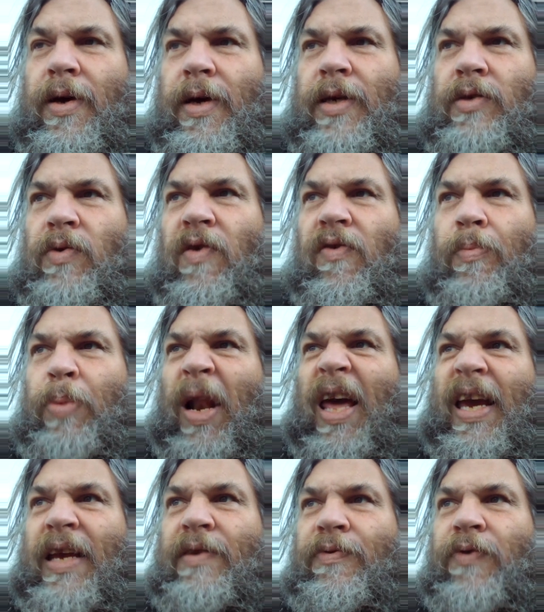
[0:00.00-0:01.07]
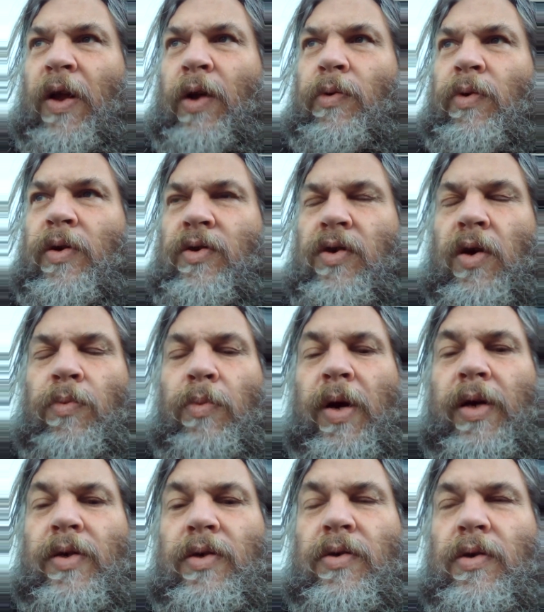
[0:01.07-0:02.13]
He's a rather plain fellow in his own
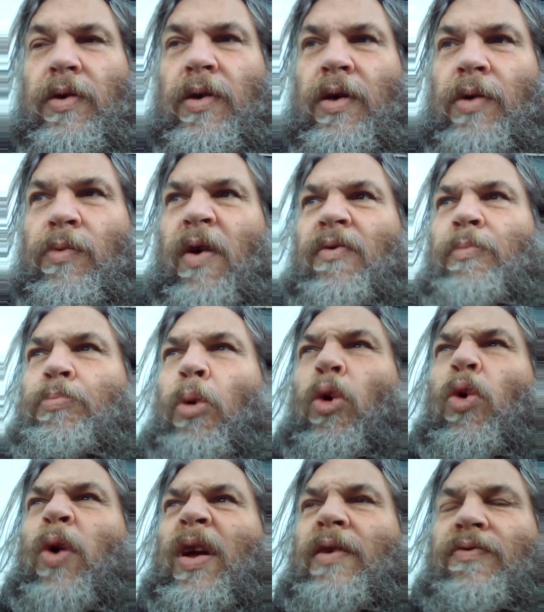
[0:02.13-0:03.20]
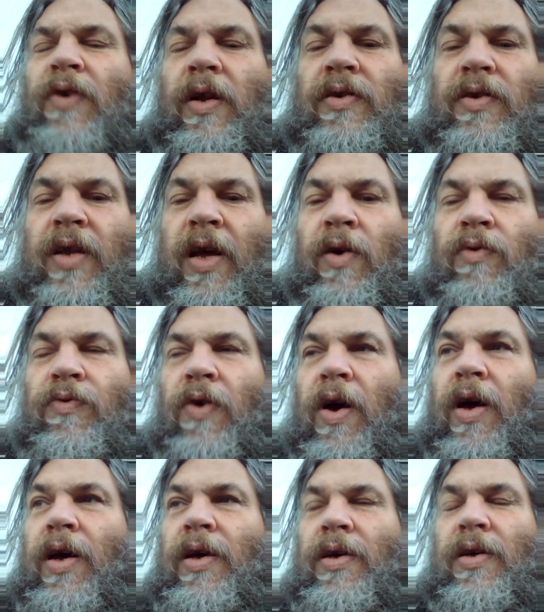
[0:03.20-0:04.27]
ways. Rather boring fellow, said Hellfire.